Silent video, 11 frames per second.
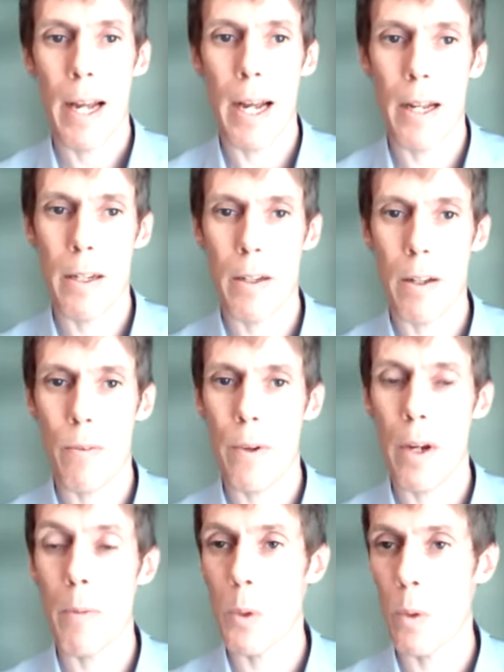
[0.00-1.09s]
And
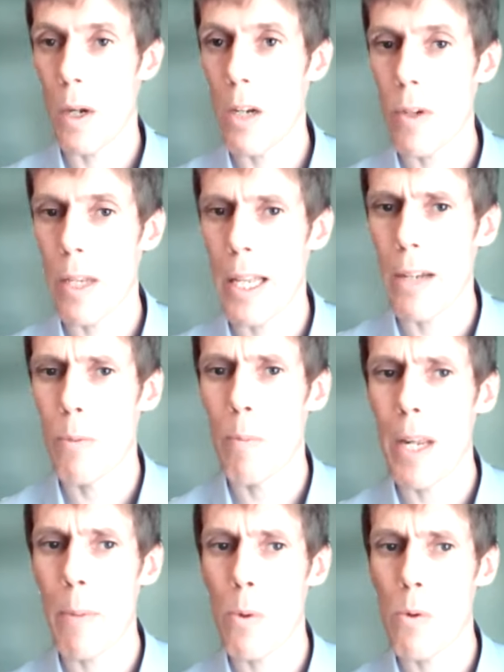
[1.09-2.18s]
up to 100,000
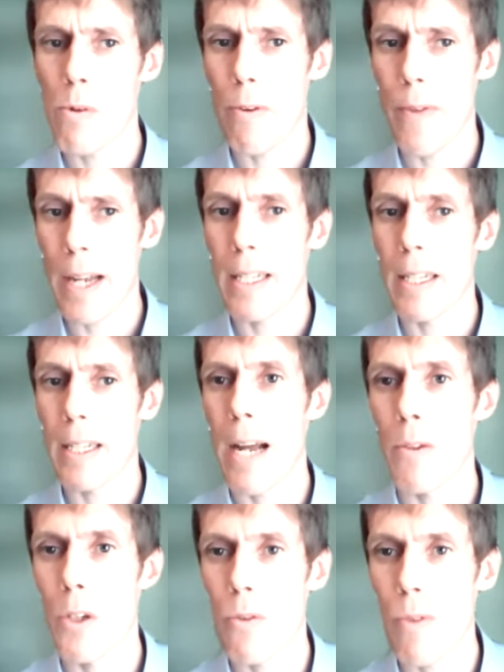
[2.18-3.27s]
people were affected
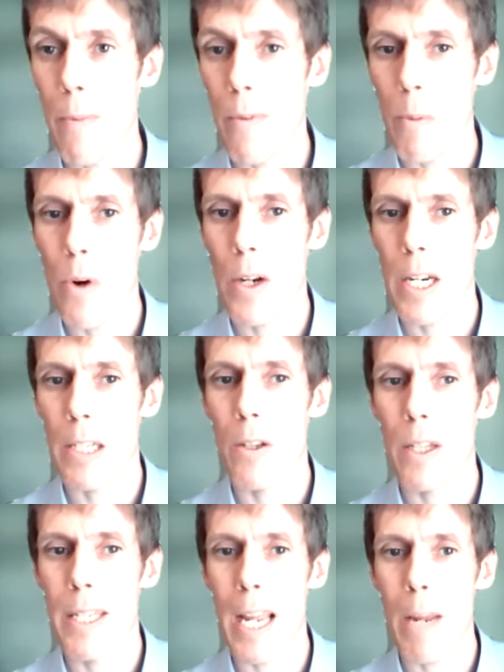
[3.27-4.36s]
downstream of the project on
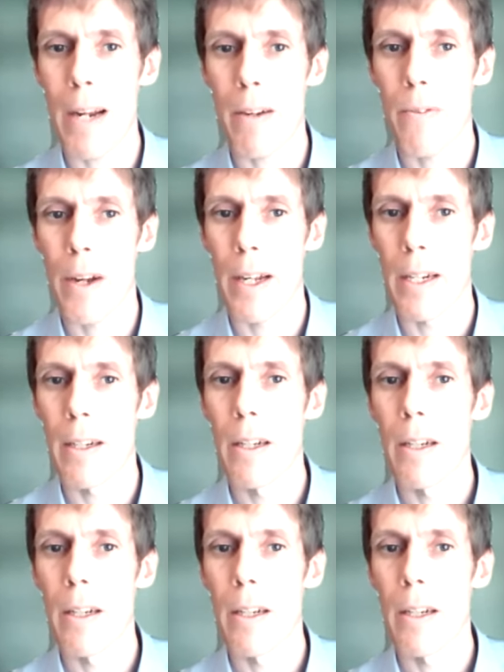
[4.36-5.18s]
the Zabang fight.